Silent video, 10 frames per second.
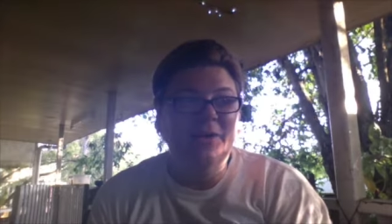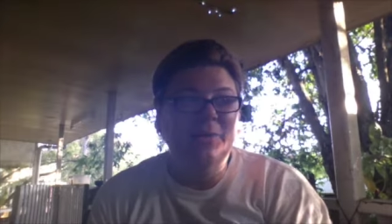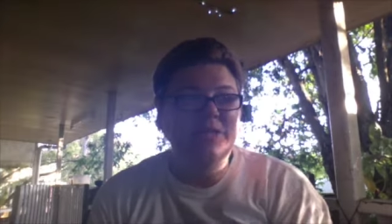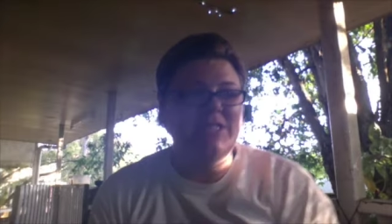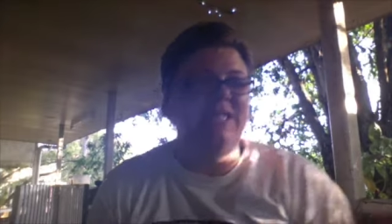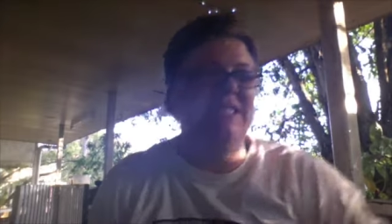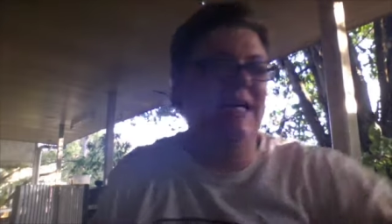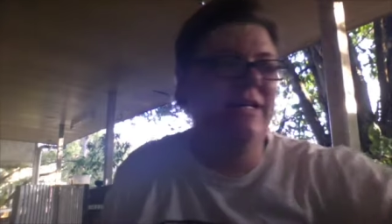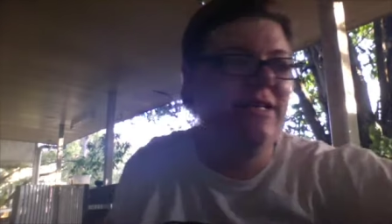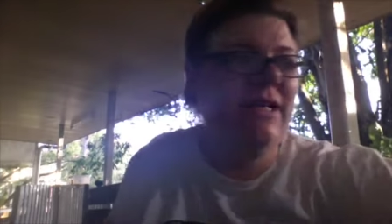Where shall I start?
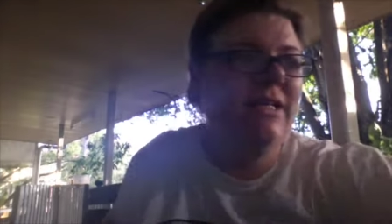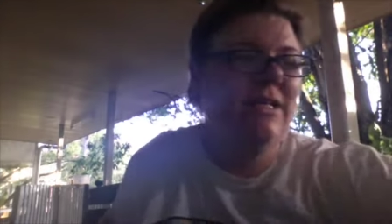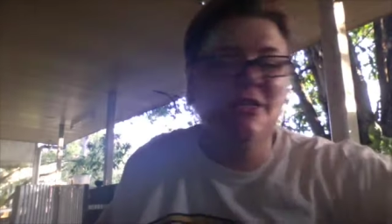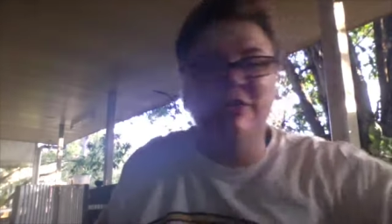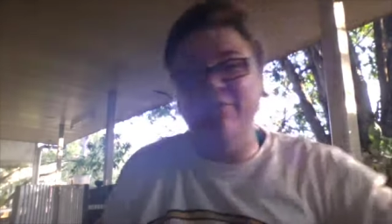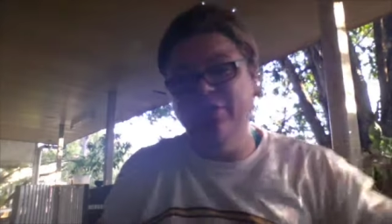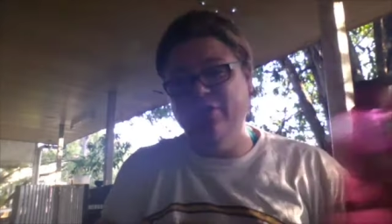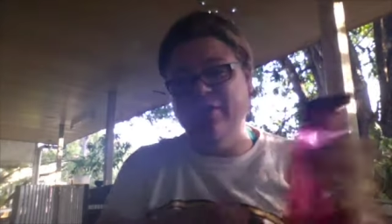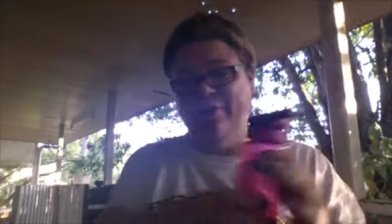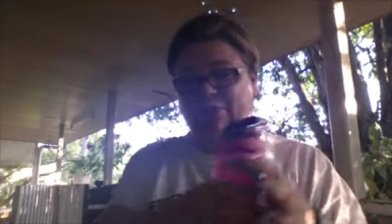excuse me, I'm just going
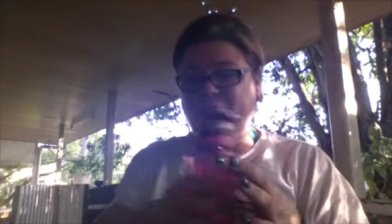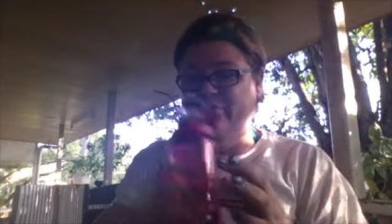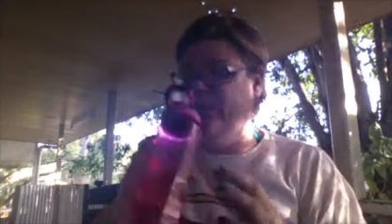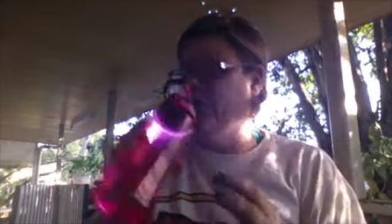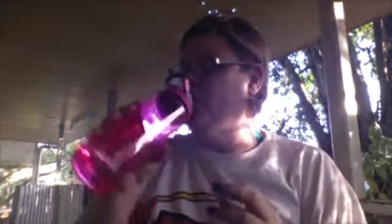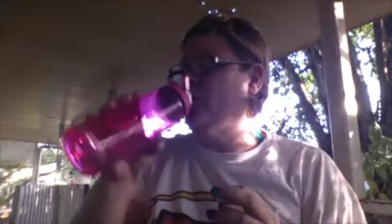to grab a drink.